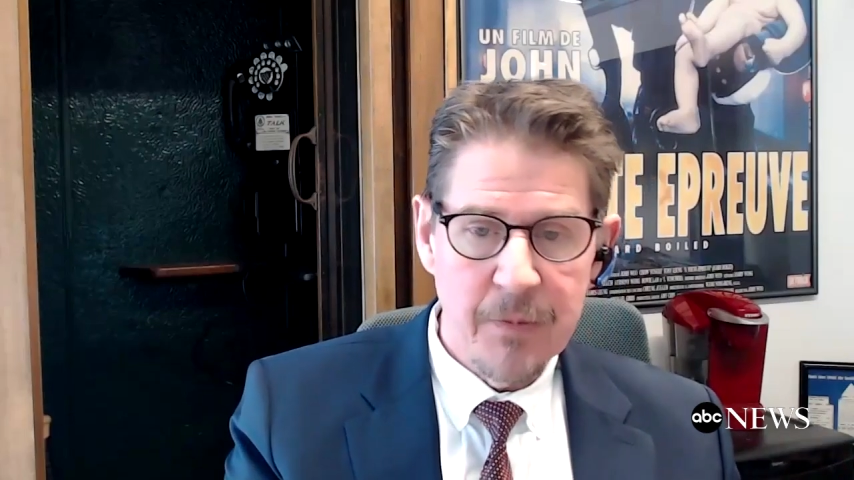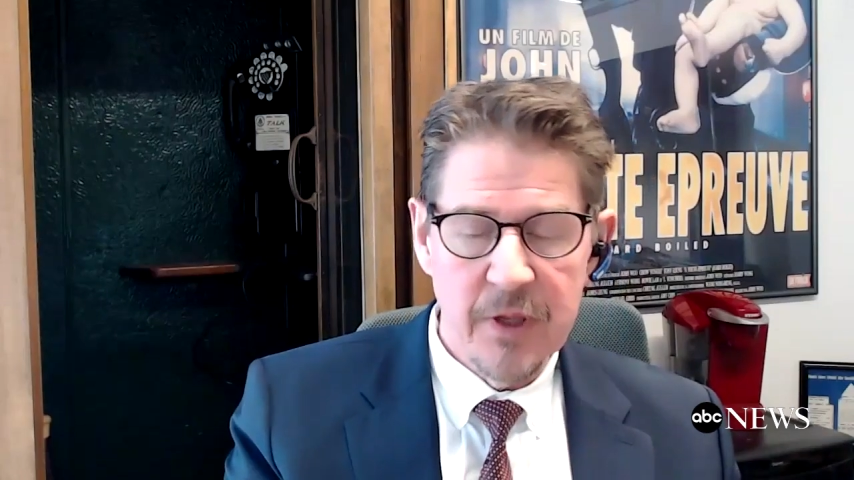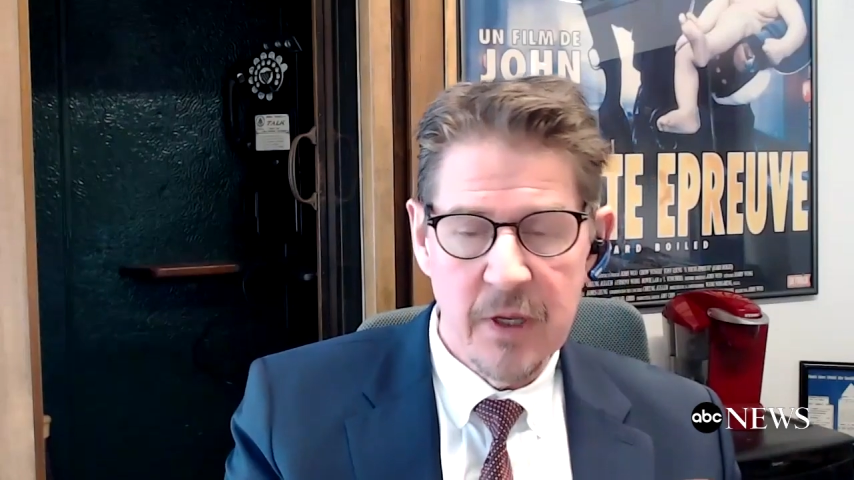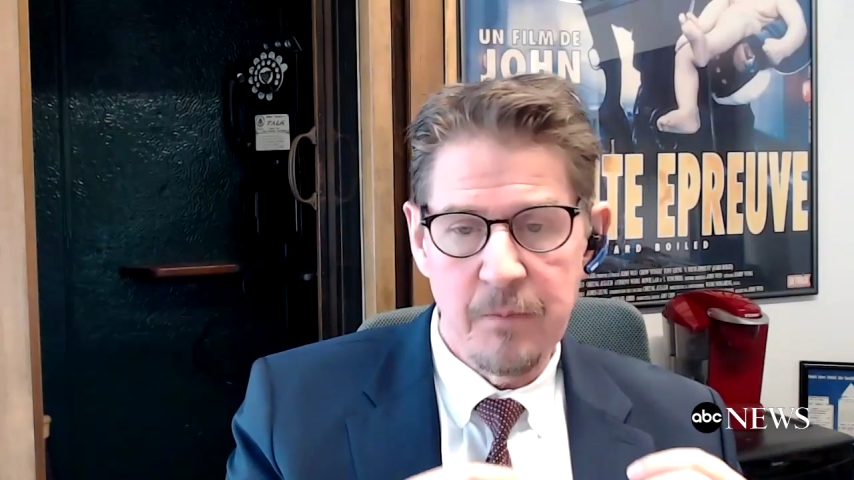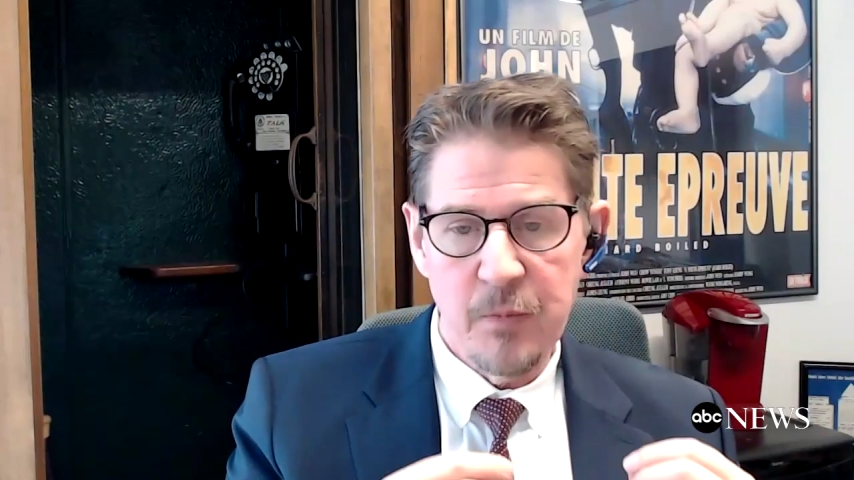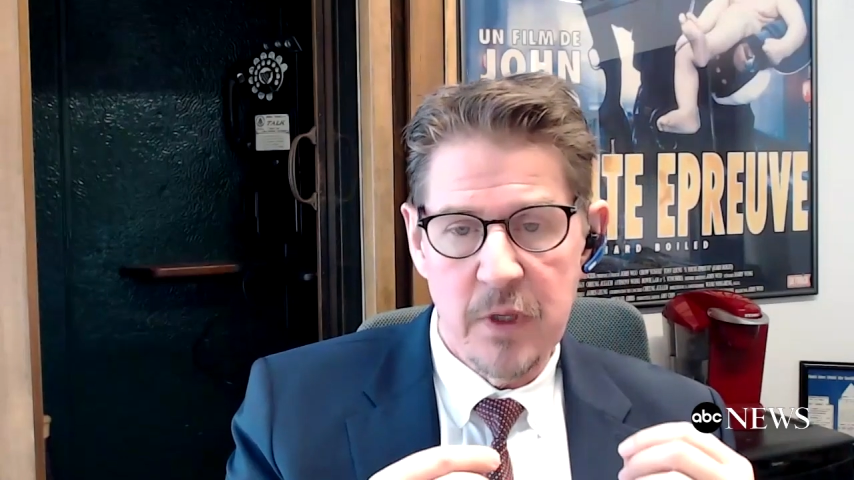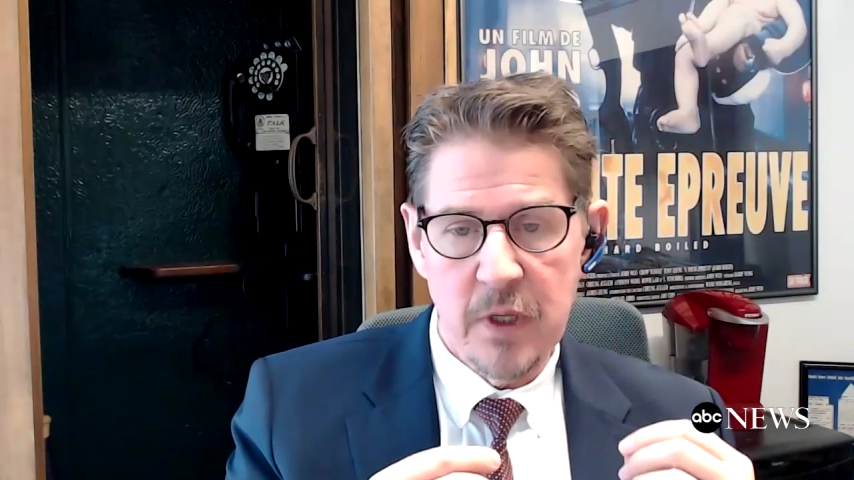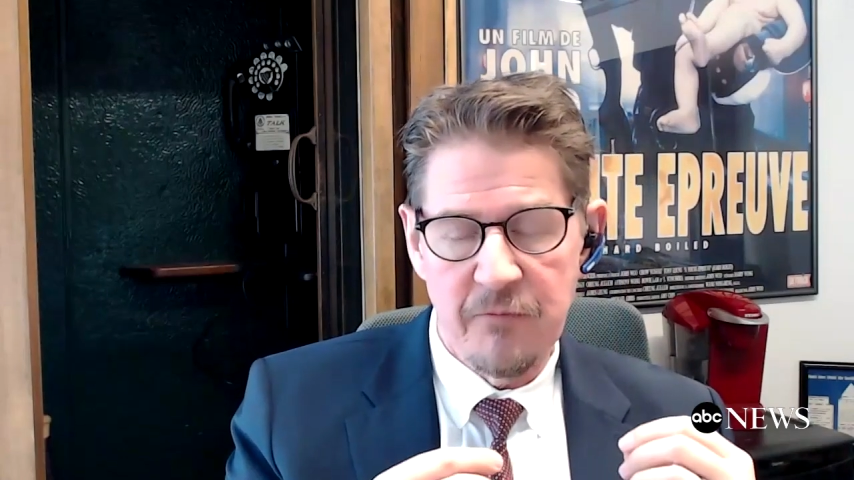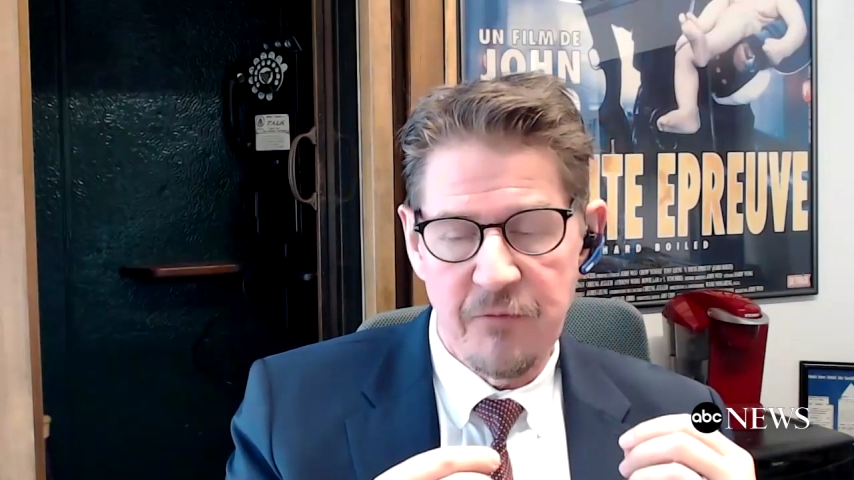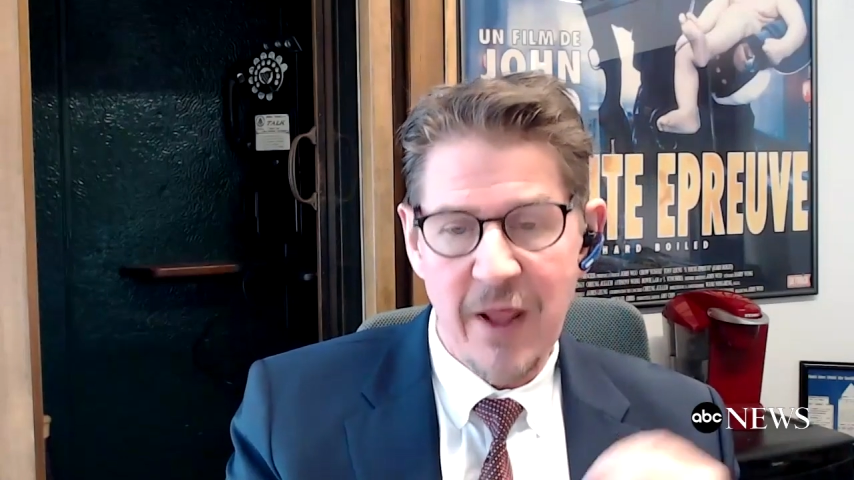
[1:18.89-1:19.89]
the
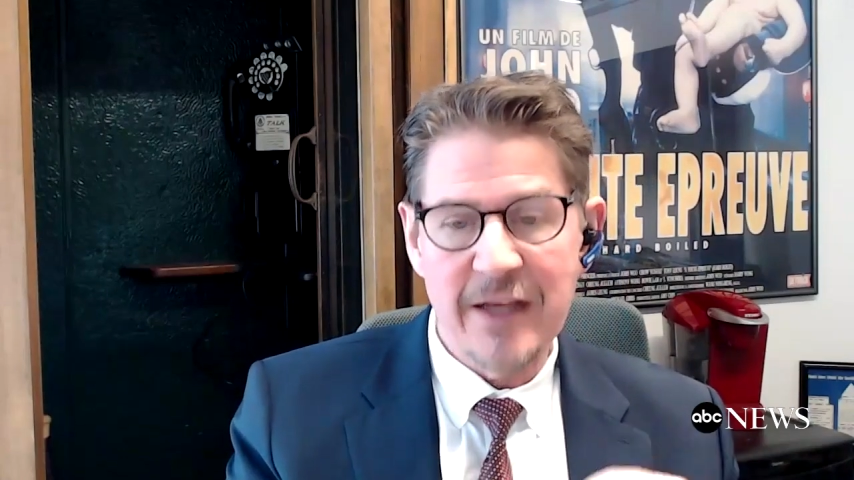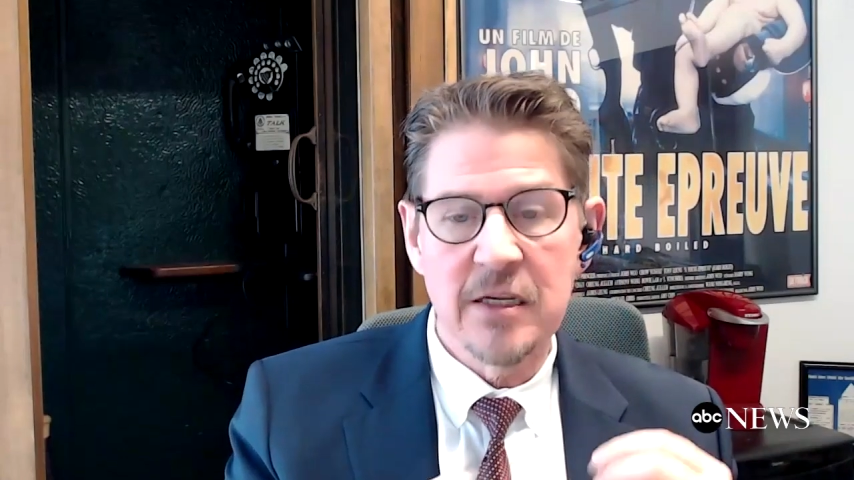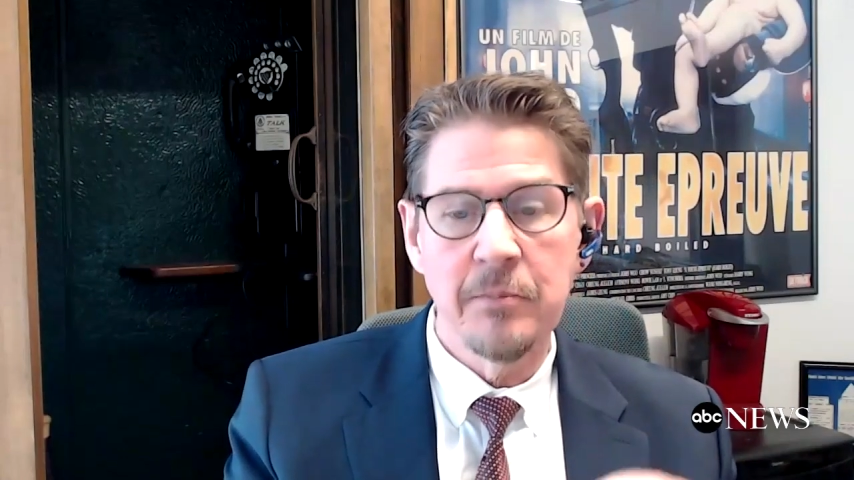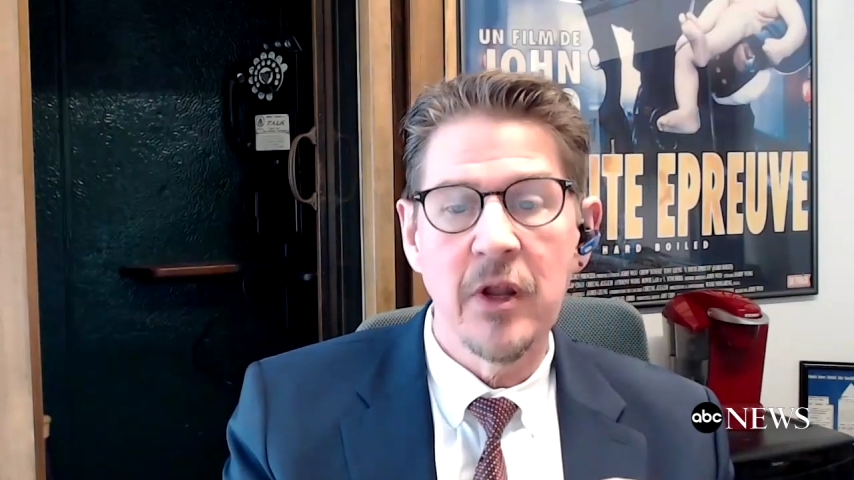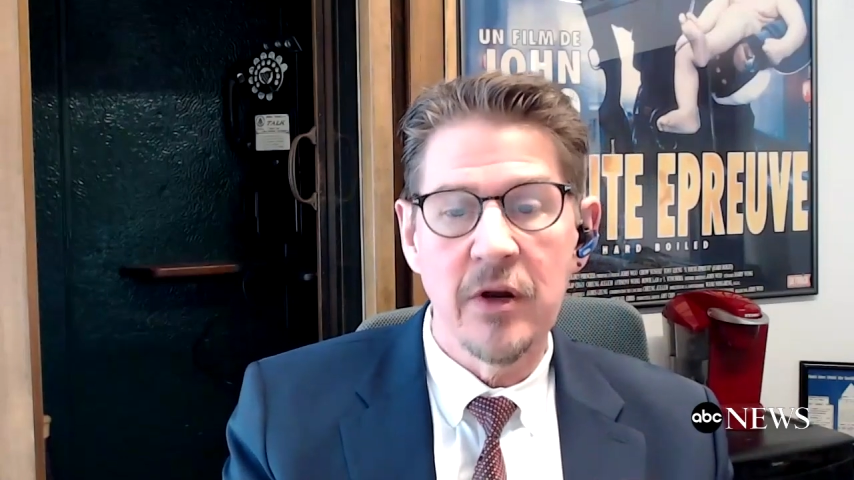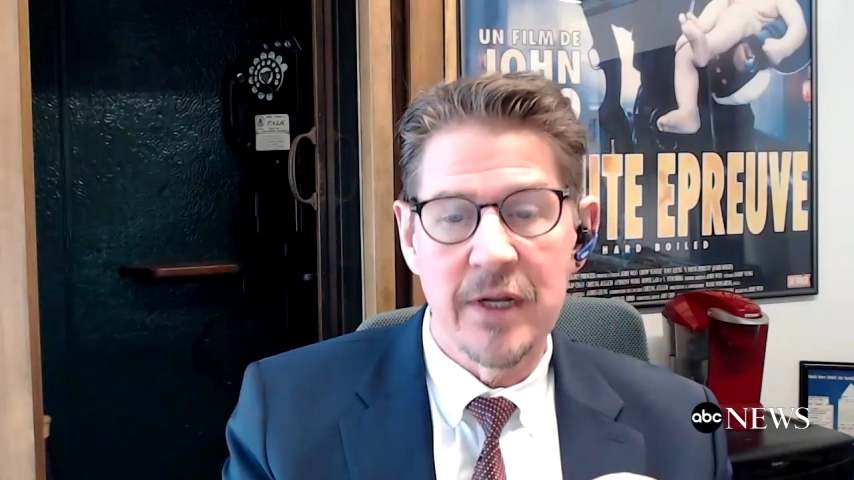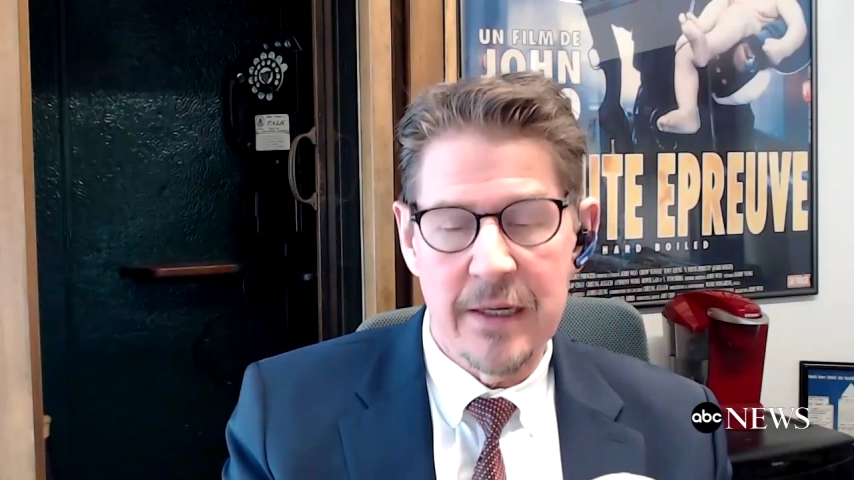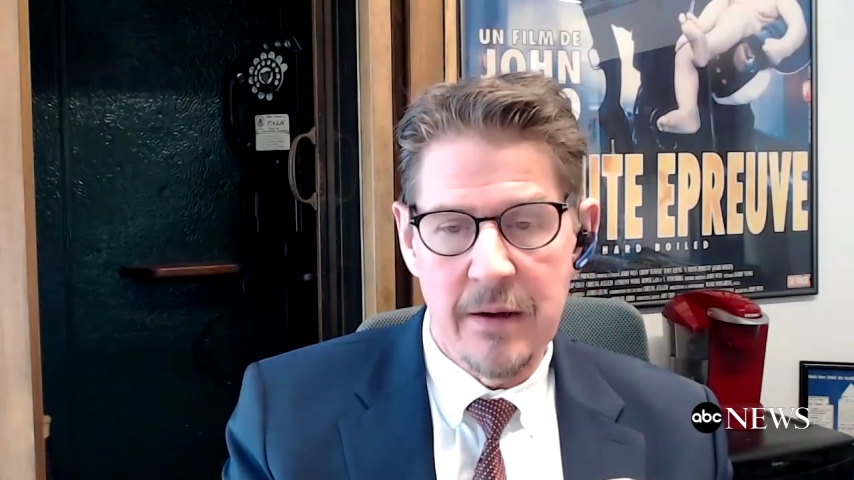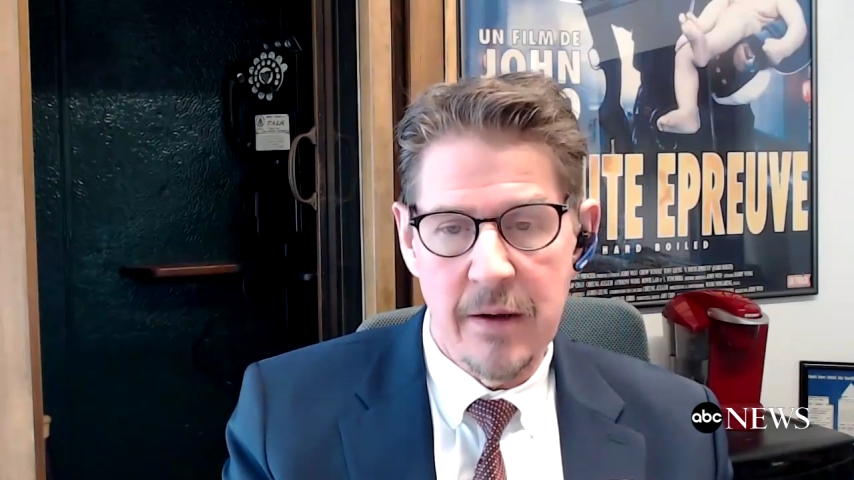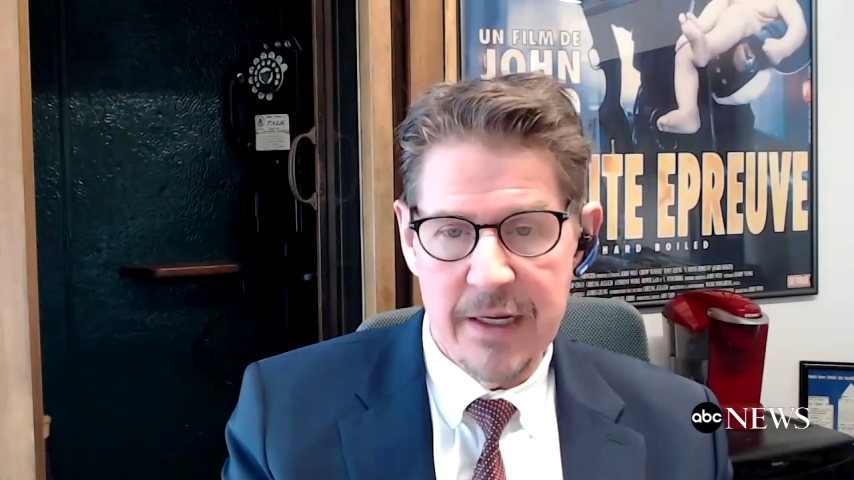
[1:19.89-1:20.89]
the
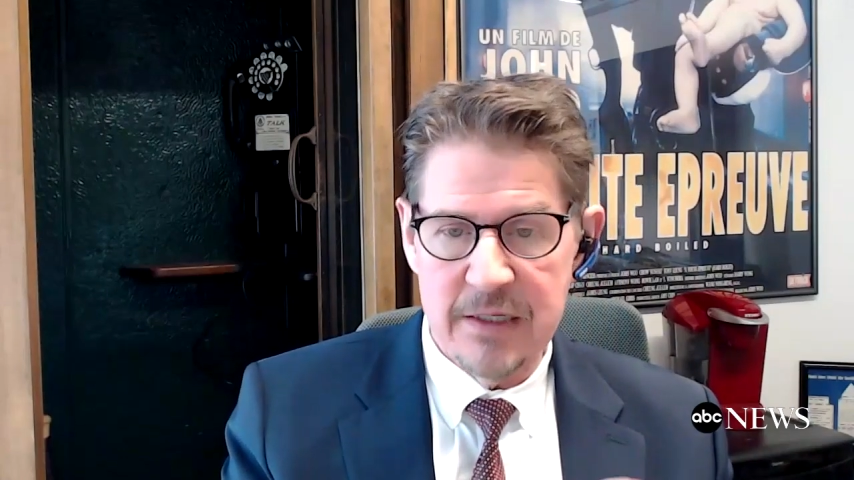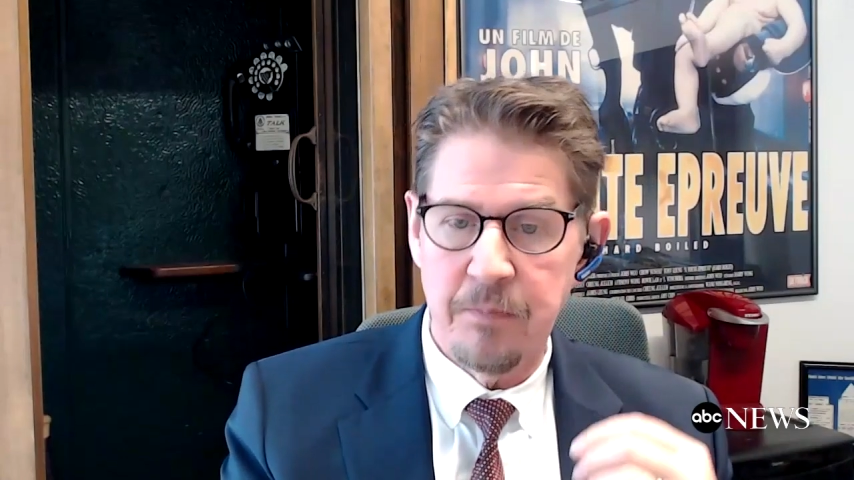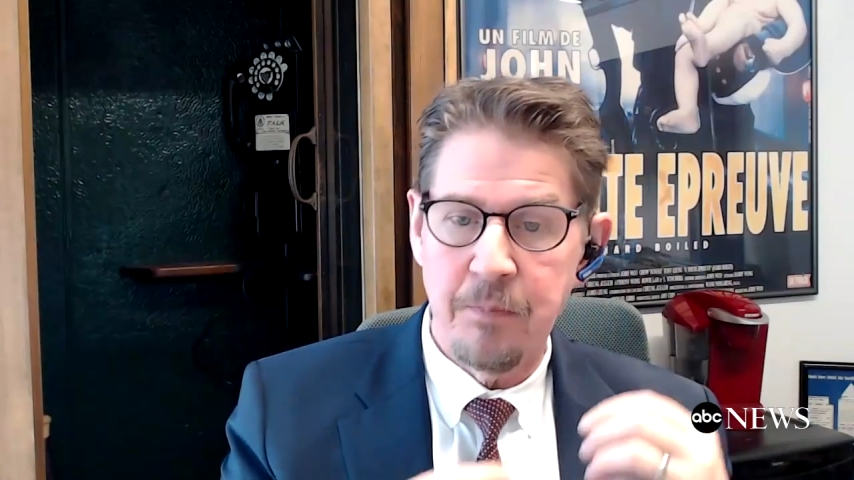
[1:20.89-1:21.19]
flexibility is